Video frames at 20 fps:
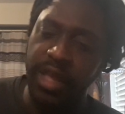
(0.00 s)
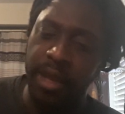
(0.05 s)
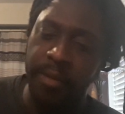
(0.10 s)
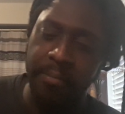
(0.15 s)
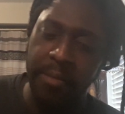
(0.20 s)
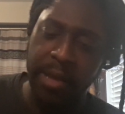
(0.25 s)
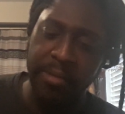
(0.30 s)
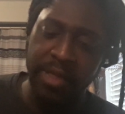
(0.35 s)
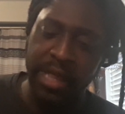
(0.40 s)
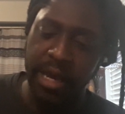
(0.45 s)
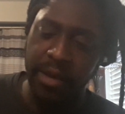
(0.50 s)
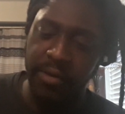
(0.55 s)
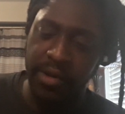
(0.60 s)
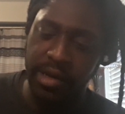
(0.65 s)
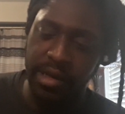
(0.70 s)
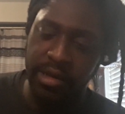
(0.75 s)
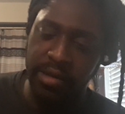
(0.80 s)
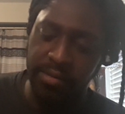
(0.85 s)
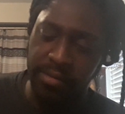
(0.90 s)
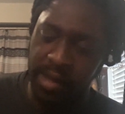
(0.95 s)
Maybe that would
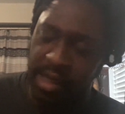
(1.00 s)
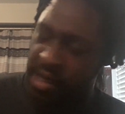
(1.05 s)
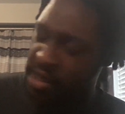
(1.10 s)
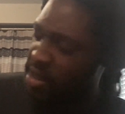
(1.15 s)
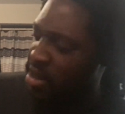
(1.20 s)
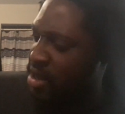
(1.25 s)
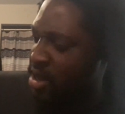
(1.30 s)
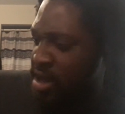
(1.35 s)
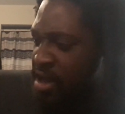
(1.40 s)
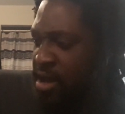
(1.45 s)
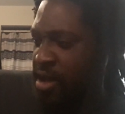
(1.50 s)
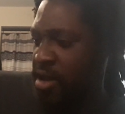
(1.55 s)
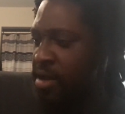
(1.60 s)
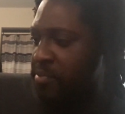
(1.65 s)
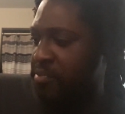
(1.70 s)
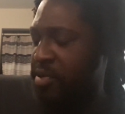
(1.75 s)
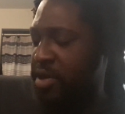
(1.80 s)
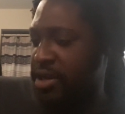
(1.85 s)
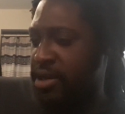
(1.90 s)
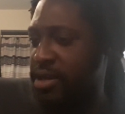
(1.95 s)
have helped.
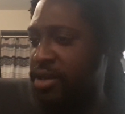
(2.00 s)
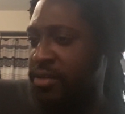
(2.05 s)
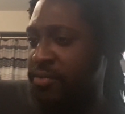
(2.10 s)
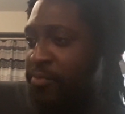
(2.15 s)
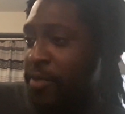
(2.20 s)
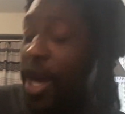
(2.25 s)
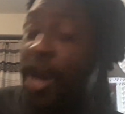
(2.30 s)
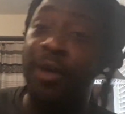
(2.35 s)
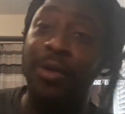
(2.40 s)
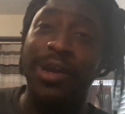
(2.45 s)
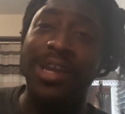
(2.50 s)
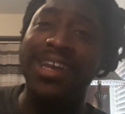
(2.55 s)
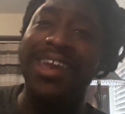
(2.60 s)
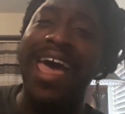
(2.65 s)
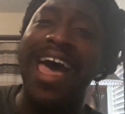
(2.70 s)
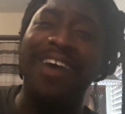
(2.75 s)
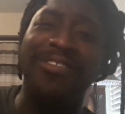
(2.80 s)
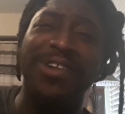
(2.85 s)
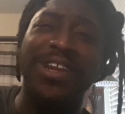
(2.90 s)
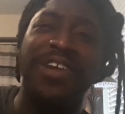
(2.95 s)
But, oh, and
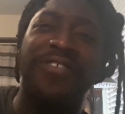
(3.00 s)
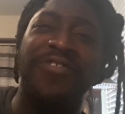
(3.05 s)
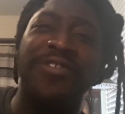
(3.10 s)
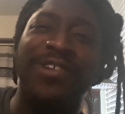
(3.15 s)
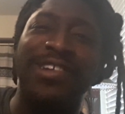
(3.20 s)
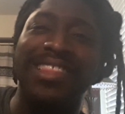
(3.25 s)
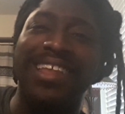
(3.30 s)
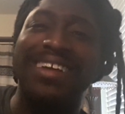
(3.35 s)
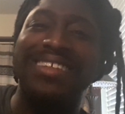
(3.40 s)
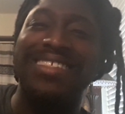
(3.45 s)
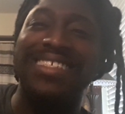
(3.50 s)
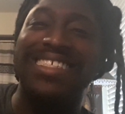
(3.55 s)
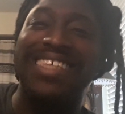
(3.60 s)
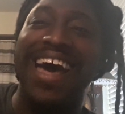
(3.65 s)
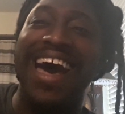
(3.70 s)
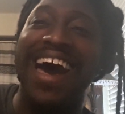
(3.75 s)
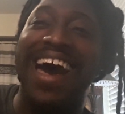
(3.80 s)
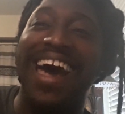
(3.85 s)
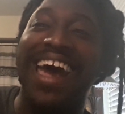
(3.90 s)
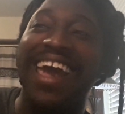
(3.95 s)
how Nick Fury lost his
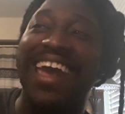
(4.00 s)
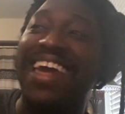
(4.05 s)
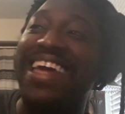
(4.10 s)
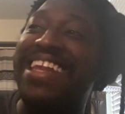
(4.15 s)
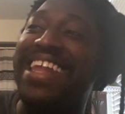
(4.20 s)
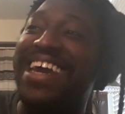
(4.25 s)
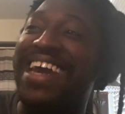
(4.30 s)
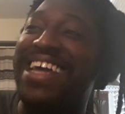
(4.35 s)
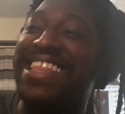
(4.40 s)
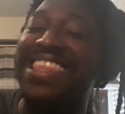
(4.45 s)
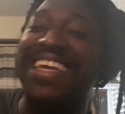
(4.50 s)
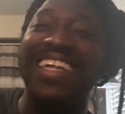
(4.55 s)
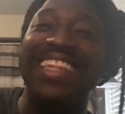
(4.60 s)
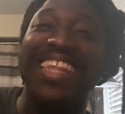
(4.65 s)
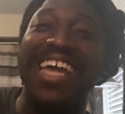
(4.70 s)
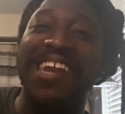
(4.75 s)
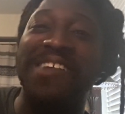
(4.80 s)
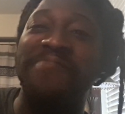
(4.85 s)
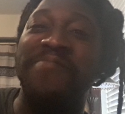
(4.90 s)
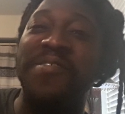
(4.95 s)
eye. Like, I think a
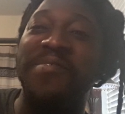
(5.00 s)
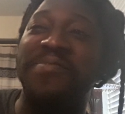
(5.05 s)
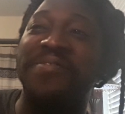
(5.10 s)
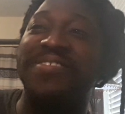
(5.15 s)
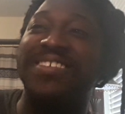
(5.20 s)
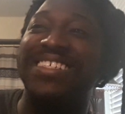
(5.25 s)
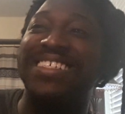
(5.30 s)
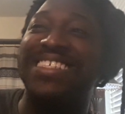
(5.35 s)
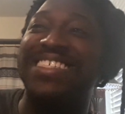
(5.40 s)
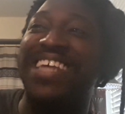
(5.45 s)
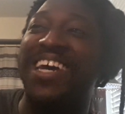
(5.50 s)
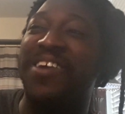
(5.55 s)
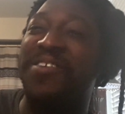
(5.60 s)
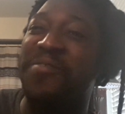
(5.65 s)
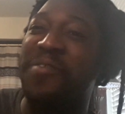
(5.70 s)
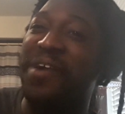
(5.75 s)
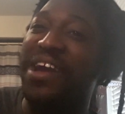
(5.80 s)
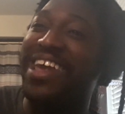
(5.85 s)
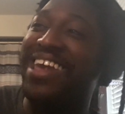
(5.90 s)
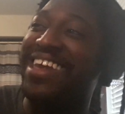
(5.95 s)
lot of people were just like,
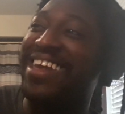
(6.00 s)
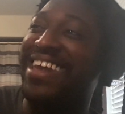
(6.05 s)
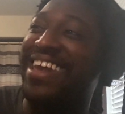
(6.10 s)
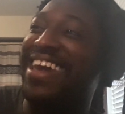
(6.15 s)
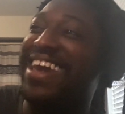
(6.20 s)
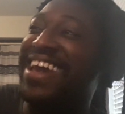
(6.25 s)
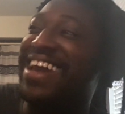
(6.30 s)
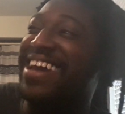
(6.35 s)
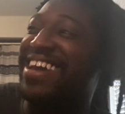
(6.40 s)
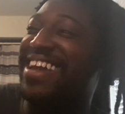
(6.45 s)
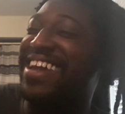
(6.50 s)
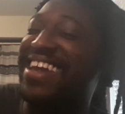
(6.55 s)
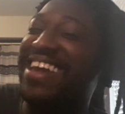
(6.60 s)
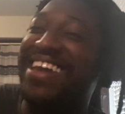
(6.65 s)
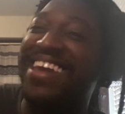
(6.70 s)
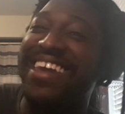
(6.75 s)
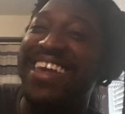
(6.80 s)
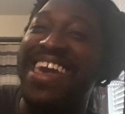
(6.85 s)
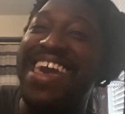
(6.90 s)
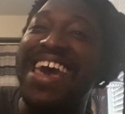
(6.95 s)
what?
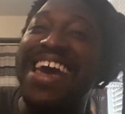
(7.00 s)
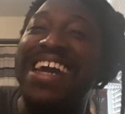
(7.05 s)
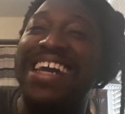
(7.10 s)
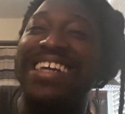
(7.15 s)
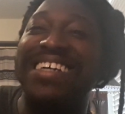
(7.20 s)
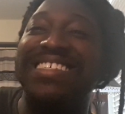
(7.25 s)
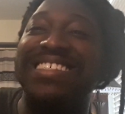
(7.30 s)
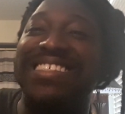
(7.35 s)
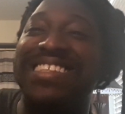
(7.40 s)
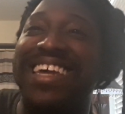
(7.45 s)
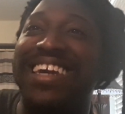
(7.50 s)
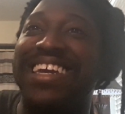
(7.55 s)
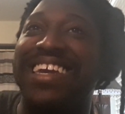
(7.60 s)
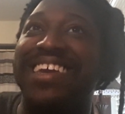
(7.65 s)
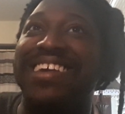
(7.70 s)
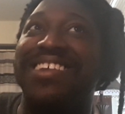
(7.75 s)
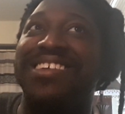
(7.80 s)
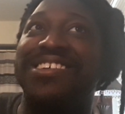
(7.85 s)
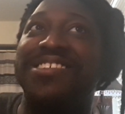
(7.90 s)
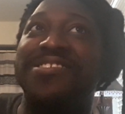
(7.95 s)
Because, like,
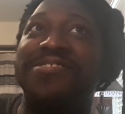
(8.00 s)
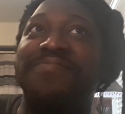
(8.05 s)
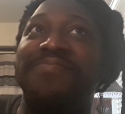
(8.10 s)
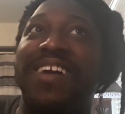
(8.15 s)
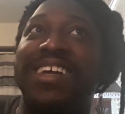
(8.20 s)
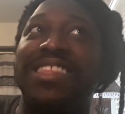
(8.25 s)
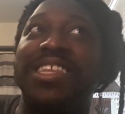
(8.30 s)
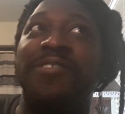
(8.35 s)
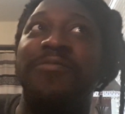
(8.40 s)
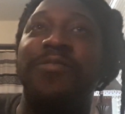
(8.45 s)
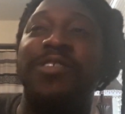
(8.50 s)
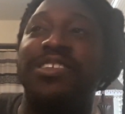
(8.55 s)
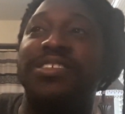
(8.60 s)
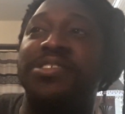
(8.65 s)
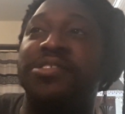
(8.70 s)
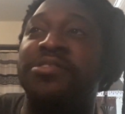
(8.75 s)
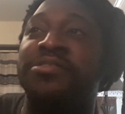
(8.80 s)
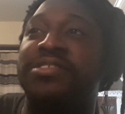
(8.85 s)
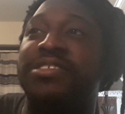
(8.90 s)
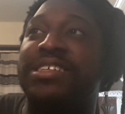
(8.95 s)
in, I think Winter
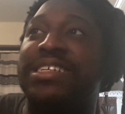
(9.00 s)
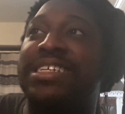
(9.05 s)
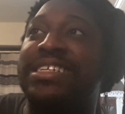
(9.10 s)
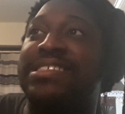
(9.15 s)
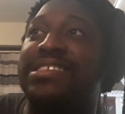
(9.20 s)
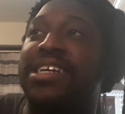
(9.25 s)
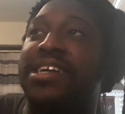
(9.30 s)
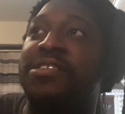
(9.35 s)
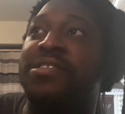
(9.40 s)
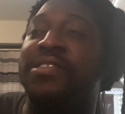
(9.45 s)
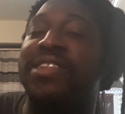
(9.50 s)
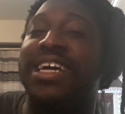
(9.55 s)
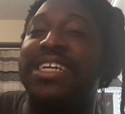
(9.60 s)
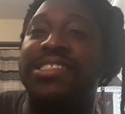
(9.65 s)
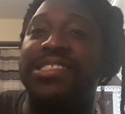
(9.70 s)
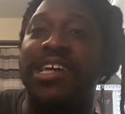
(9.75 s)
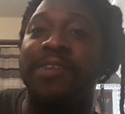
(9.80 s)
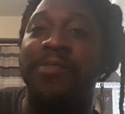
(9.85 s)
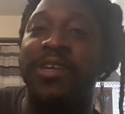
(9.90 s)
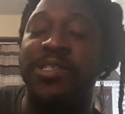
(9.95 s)
Soldier, he's like, oh,
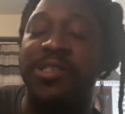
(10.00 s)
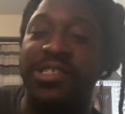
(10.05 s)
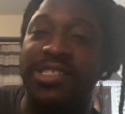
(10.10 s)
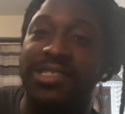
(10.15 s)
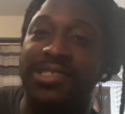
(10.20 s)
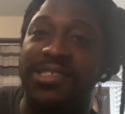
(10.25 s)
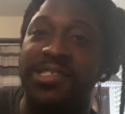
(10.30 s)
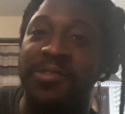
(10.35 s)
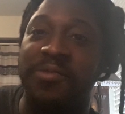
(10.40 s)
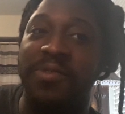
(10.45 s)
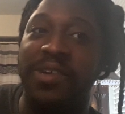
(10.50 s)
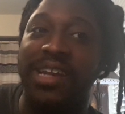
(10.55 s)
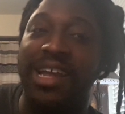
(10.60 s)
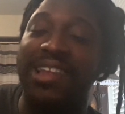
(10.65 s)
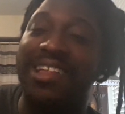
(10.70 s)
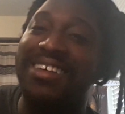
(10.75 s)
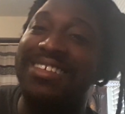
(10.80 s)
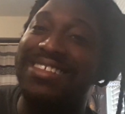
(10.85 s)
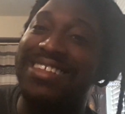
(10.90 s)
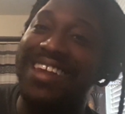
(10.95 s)
last time I trusted someone, I
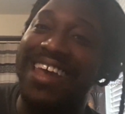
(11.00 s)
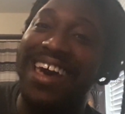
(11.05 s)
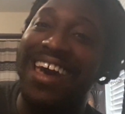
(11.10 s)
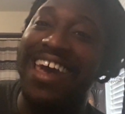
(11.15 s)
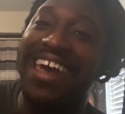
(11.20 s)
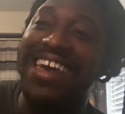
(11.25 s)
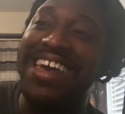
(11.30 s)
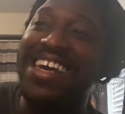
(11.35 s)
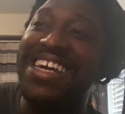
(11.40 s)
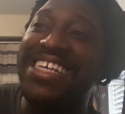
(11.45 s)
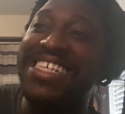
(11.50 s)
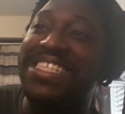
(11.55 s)
lost an eye.